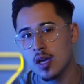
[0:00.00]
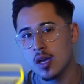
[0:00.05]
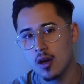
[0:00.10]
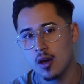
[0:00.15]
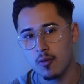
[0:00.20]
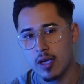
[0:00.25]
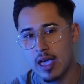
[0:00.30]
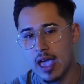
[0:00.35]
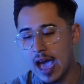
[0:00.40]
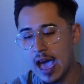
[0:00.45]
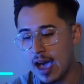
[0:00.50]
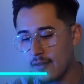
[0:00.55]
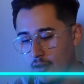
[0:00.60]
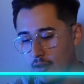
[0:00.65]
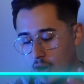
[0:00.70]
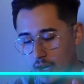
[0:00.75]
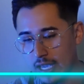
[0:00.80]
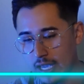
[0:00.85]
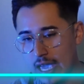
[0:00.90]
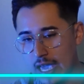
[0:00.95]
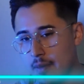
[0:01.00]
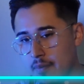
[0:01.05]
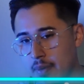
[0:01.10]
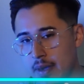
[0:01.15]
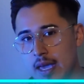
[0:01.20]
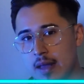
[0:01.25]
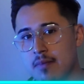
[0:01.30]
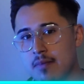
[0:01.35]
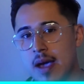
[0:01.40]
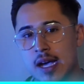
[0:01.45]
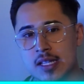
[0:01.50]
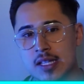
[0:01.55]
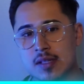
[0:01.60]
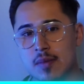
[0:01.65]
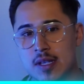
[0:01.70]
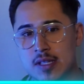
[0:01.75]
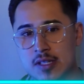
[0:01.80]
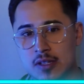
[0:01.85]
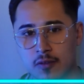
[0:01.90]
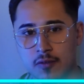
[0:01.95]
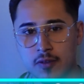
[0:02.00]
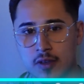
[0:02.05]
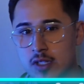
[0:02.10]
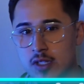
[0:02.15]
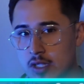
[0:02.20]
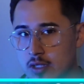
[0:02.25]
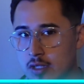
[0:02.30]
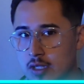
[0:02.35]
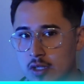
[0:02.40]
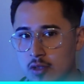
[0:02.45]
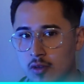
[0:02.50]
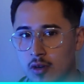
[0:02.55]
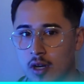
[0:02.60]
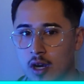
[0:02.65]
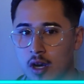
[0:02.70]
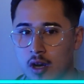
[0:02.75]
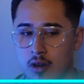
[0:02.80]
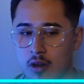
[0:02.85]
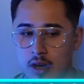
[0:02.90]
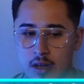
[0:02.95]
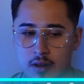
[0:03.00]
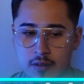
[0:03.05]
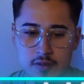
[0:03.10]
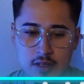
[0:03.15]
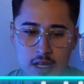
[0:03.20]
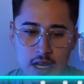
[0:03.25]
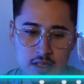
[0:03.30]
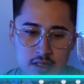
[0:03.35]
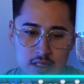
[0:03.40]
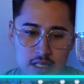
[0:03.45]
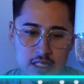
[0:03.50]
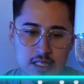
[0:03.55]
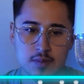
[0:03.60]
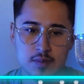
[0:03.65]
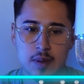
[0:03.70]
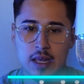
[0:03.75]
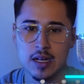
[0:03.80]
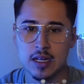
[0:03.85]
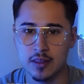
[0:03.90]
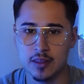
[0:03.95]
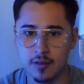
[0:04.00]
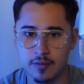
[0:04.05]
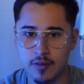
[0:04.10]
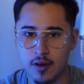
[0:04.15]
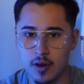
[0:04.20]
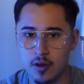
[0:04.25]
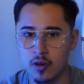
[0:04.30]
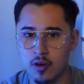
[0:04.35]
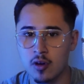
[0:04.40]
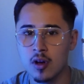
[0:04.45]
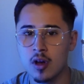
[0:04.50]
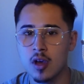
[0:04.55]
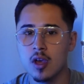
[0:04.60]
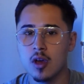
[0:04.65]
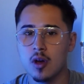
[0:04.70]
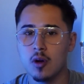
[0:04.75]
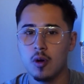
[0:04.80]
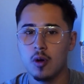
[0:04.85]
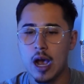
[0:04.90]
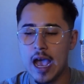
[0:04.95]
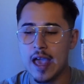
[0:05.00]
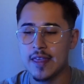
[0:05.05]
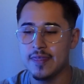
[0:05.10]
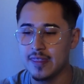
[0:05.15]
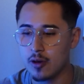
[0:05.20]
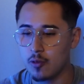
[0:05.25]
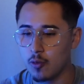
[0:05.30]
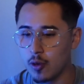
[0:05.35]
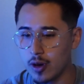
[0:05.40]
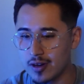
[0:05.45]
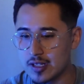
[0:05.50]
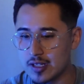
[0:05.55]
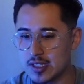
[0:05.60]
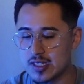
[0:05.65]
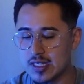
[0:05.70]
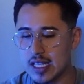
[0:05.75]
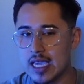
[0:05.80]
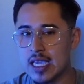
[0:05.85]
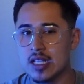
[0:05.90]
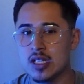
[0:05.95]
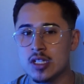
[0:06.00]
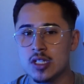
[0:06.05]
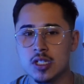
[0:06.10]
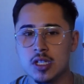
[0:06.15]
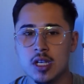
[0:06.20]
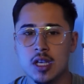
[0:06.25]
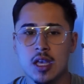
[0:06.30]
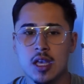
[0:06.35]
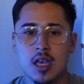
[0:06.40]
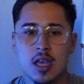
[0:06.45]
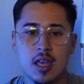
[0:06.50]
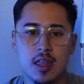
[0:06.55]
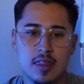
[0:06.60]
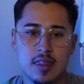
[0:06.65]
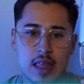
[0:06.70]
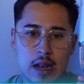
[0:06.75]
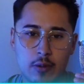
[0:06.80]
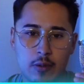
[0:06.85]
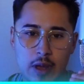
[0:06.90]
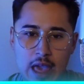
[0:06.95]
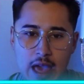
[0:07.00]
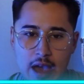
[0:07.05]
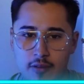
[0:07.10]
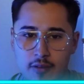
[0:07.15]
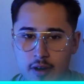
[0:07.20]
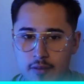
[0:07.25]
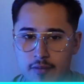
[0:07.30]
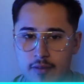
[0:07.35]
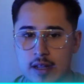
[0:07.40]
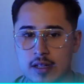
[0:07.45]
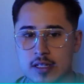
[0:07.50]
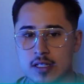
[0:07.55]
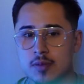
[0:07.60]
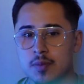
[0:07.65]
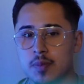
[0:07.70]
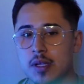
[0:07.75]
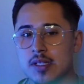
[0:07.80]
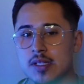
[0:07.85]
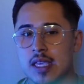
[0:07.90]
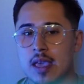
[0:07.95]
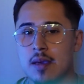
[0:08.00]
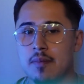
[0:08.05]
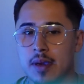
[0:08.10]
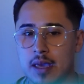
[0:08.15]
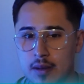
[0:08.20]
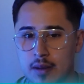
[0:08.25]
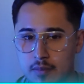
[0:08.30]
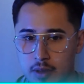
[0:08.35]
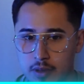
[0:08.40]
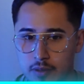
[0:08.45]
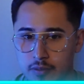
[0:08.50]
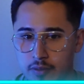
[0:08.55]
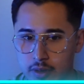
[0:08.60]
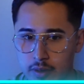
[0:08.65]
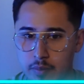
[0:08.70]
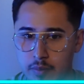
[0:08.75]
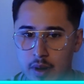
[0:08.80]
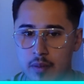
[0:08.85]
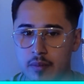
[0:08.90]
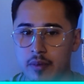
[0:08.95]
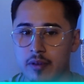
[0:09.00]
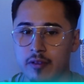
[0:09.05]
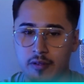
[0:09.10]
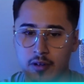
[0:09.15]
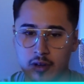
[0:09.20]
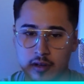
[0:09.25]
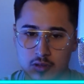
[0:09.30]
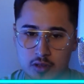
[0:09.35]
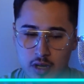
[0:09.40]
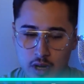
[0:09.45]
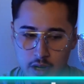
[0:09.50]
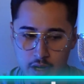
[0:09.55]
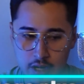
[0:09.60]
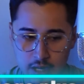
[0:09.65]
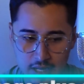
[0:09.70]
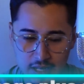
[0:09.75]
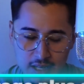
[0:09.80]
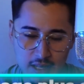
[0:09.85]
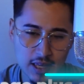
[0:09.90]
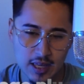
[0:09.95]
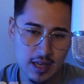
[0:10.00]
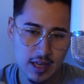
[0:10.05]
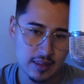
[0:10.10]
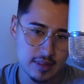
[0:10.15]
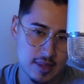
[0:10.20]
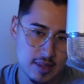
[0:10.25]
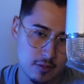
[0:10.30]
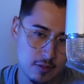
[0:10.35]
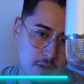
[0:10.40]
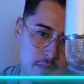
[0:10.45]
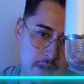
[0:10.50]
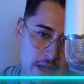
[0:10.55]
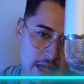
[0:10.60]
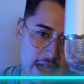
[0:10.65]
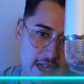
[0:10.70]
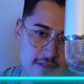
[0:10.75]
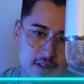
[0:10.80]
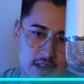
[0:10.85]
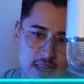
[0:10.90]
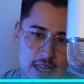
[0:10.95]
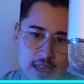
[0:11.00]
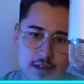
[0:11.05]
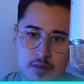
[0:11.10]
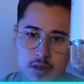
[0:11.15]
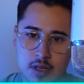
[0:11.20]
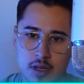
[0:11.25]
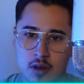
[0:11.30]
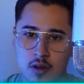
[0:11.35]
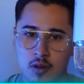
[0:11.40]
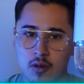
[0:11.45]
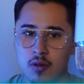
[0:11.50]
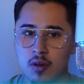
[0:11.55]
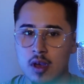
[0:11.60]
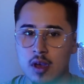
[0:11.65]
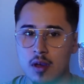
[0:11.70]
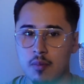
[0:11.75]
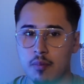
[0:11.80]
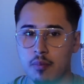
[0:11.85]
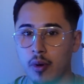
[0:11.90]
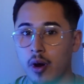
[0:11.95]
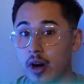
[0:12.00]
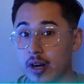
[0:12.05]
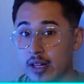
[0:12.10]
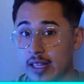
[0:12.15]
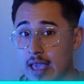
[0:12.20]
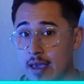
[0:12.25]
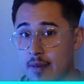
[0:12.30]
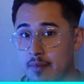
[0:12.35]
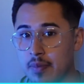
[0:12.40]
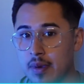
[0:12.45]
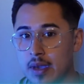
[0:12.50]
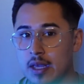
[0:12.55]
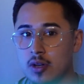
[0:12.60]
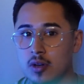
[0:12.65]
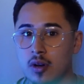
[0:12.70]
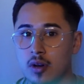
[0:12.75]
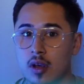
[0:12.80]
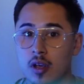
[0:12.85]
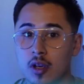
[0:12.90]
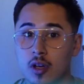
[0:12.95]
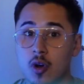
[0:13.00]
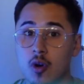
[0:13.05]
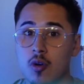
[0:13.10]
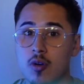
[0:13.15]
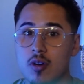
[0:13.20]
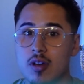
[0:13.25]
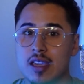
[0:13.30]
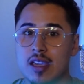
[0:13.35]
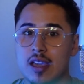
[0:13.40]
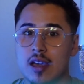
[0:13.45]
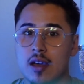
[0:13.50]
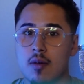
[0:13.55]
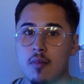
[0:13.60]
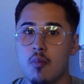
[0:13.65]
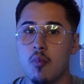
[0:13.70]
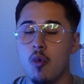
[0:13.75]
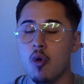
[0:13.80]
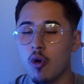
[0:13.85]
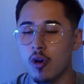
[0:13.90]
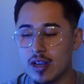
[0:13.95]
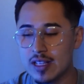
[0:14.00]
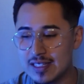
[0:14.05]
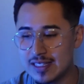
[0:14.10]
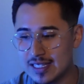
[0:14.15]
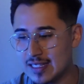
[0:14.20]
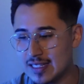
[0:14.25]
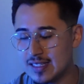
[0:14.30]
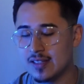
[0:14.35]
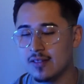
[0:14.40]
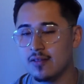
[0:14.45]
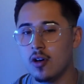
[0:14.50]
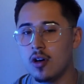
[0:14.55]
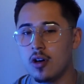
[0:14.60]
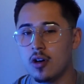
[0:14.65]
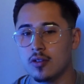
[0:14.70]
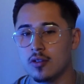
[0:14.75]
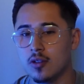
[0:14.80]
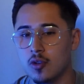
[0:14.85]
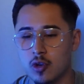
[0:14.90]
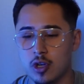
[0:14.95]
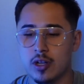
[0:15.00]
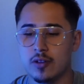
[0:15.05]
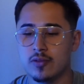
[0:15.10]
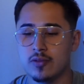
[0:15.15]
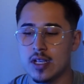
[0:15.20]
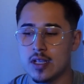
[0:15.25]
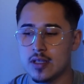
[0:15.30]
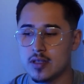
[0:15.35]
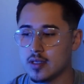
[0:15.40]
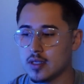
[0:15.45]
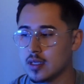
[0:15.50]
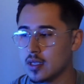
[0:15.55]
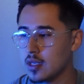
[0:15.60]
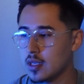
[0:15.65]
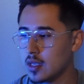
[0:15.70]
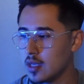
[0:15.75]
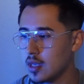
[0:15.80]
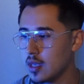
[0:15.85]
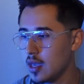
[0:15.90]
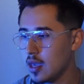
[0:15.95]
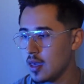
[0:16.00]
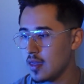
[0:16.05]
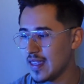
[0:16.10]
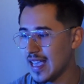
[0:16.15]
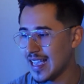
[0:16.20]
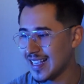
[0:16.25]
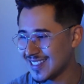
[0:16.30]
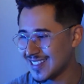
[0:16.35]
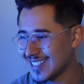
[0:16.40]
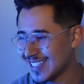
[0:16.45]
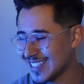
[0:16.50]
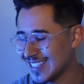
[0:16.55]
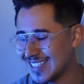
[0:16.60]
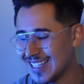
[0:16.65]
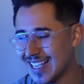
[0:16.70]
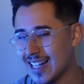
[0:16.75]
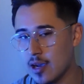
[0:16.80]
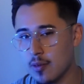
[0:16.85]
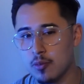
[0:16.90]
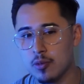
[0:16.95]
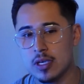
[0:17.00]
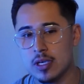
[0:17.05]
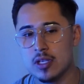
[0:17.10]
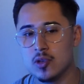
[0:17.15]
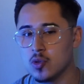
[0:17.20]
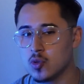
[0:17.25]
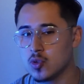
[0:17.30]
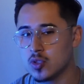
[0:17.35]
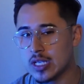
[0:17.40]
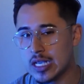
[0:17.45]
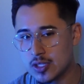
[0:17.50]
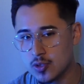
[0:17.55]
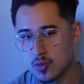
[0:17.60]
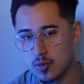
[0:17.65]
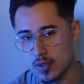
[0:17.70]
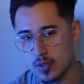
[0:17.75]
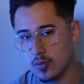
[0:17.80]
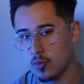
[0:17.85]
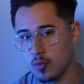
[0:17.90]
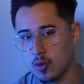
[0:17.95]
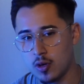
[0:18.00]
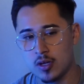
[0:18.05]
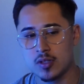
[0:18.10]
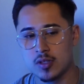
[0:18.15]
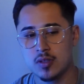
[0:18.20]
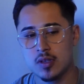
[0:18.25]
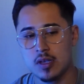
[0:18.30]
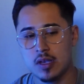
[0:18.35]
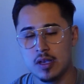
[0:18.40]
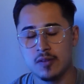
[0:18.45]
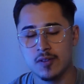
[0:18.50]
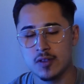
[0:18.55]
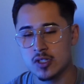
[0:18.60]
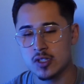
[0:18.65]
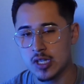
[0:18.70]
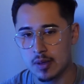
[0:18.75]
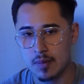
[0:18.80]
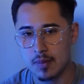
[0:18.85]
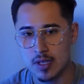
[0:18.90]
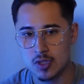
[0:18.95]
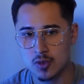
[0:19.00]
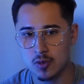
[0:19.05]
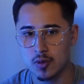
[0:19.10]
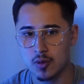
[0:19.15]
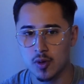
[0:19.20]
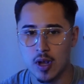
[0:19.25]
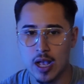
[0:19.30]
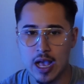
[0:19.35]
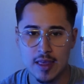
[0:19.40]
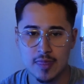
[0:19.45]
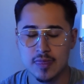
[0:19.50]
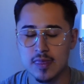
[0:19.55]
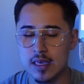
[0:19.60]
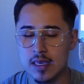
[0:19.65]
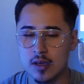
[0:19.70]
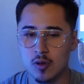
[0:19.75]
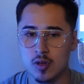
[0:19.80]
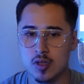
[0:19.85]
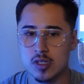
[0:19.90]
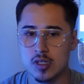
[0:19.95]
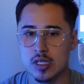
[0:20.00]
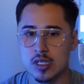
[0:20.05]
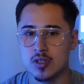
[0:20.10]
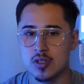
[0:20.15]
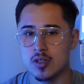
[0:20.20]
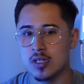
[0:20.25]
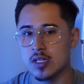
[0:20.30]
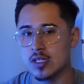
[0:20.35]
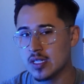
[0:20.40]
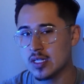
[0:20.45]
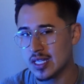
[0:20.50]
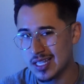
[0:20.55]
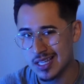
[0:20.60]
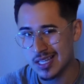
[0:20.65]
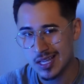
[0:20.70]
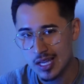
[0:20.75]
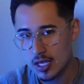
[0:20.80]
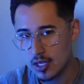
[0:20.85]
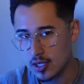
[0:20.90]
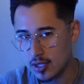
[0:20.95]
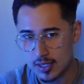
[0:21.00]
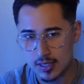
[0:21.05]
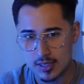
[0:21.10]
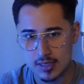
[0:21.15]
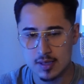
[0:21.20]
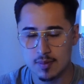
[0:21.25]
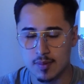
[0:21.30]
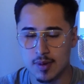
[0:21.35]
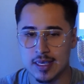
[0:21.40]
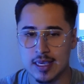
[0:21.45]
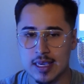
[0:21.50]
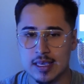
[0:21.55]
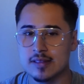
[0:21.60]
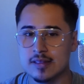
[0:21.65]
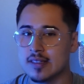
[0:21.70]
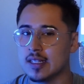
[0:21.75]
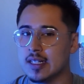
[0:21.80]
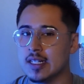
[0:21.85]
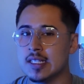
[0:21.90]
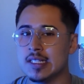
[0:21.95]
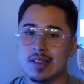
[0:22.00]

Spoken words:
We have our campaign maximizing efficiency, doing our creative tests, expanding the funnel at the awareness stage. Then we have our Advantage Plus campaign, middle funnel, bottom of the funnel targeting. Then we might have an ABO broad campaign going more intensive on creative testing. That's the setup we use. That's what works. If you check my Twitter at bchrishdz, you can see my case studies.